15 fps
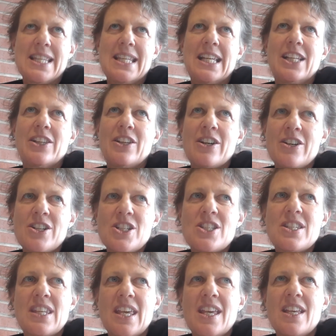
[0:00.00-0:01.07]
think
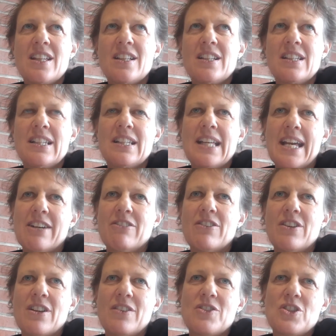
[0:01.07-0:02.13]
large-scale
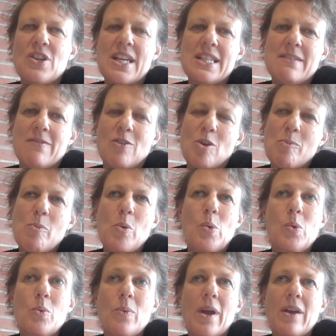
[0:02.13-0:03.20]
agriculture has a very
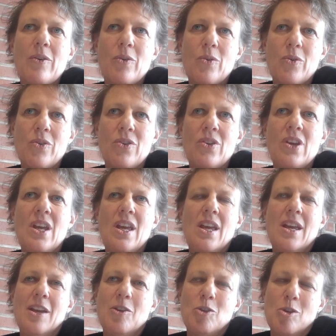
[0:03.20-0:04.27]
poor record
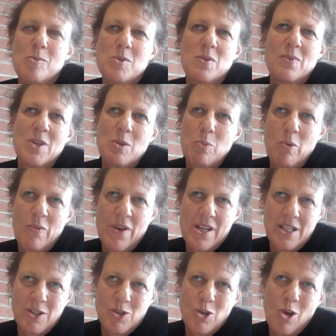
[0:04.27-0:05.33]
in terms of either
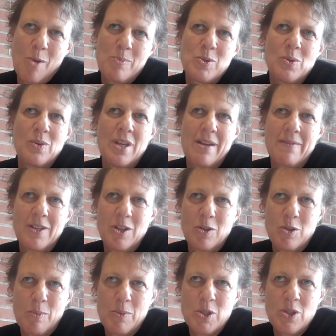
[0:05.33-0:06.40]
providing jobs or
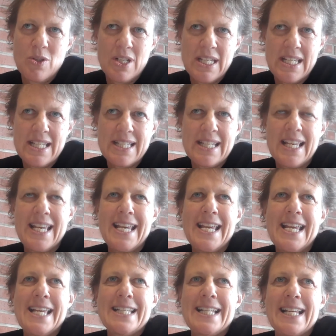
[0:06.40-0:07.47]
livelihood opportunities.
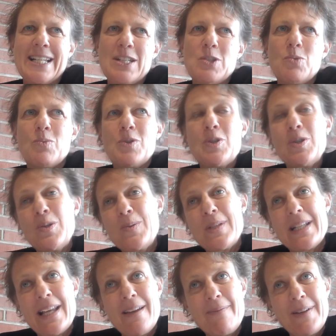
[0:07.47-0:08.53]
It's likely to
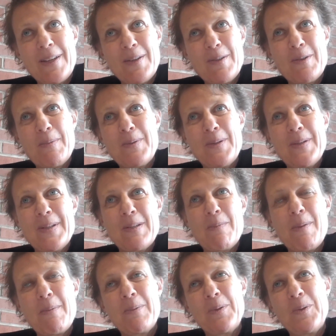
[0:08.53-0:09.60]
reduce livelihood opportunities of the
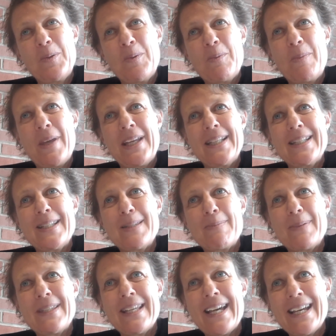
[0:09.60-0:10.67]
people who are being
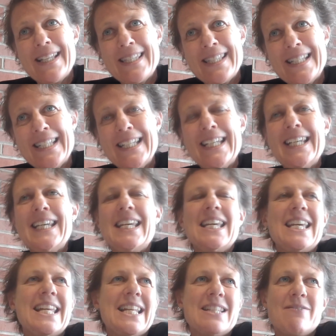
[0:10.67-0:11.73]
dispossessed.
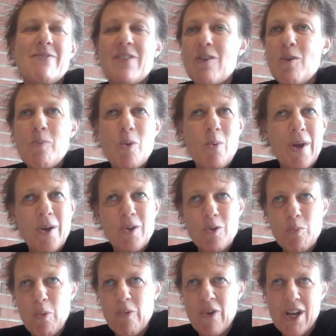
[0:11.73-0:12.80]
It has a very poor record
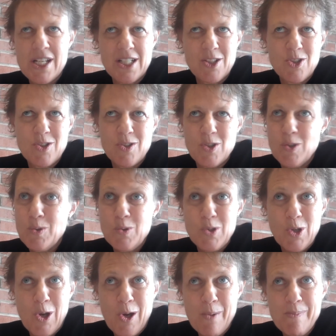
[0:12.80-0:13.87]
of providing new
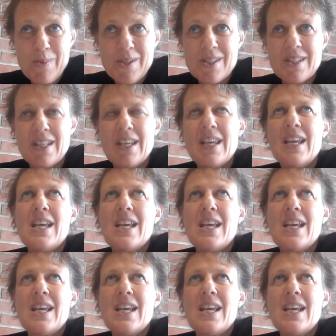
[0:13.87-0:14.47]
jobs.